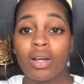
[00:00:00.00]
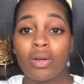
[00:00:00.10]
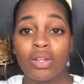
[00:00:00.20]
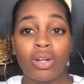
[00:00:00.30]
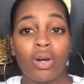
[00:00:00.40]

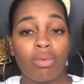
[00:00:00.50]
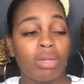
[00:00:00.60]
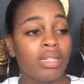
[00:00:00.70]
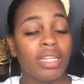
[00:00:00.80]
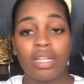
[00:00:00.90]

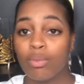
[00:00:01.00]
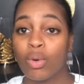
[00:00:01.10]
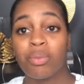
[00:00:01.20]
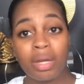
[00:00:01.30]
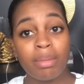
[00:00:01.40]
we need
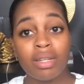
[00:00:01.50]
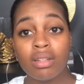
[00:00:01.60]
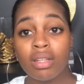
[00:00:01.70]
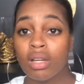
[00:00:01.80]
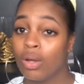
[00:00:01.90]
more
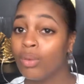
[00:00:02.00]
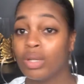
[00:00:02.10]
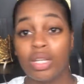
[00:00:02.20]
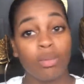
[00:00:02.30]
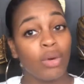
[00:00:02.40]
women, we
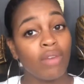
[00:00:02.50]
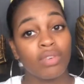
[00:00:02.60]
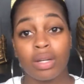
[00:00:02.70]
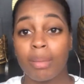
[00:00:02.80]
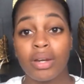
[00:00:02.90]
need more
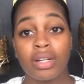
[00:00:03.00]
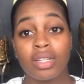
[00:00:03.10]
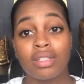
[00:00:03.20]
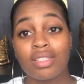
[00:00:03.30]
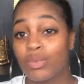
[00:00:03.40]
African
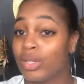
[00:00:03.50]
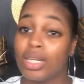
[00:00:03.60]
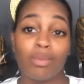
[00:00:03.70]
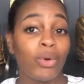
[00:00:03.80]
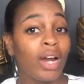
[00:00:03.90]
Americans, and we
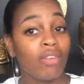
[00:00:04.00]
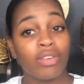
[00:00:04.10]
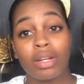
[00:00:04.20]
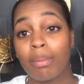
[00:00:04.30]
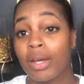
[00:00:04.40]
need more
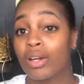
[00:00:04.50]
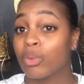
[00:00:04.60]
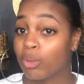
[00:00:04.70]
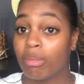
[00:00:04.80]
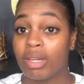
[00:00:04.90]
African
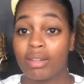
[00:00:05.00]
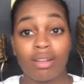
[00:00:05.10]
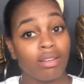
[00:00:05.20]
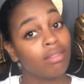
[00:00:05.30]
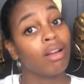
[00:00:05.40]
American women.
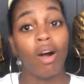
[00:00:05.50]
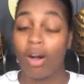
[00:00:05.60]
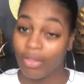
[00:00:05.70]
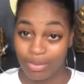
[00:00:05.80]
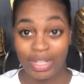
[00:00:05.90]

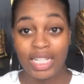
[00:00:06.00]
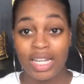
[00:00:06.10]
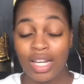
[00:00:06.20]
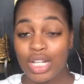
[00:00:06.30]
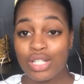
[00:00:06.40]
All three.
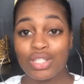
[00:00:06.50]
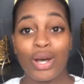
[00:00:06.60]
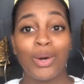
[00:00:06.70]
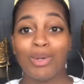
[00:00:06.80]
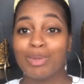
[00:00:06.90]

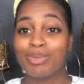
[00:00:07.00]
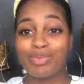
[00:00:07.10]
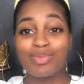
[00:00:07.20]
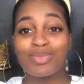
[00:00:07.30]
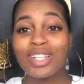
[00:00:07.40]
So
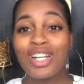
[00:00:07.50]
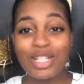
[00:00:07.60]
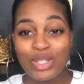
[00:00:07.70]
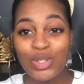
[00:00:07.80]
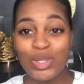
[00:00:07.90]

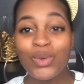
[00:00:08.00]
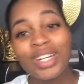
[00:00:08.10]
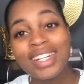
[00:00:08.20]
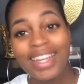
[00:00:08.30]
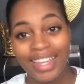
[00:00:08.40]

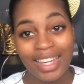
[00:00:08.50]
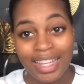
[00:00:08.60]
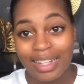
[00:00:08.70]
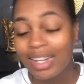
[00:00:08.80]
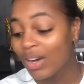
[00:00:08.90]
join
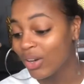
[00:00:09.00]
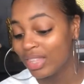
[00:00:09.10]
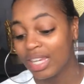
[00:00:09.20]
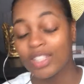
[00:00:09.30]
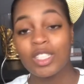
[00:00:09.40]
in on
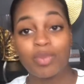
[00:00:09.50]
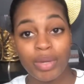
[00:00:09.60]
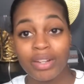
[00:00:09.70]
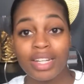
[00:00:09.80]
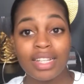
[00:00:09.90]
the
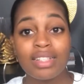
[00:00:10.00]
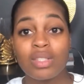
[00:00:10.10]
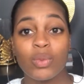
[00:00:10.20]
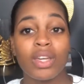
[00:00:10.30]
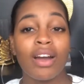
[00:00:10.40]

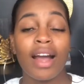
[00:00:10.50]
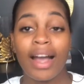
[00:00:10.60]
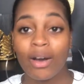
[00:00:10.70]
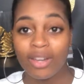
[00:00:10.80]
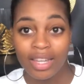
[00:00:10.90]
experience. We are
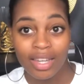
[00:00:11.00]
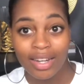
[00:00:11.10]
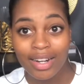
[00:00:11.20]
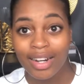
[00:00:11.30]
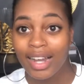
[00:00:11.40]
out
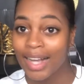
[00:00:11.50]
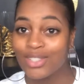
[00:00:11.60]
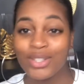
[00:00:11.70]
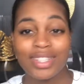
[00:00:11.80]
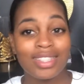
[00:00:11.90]
here.
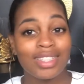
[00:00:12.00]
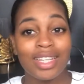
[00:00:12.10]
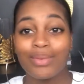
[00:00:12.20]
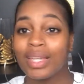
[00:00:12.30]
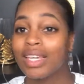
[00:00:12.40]
As you can
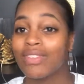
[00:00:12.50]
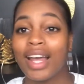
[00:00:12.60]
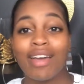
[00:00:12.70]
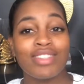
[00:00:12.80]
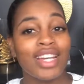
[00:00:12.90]
see, we even
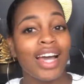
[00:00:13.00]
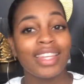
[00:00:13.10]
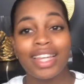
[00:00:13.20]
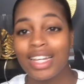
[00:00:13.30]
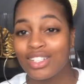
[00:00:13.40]
have
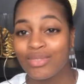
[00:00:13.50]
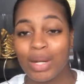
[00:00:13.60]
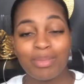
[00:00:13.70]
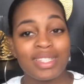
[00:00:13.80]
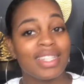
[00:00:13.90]
John Legend
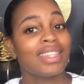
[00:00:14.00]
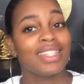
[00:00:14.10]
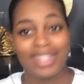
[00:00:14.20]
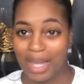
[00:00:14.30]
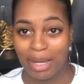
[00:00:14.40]
representing the
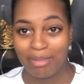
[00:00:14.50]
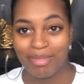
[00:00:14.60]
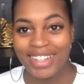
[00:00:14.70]
team.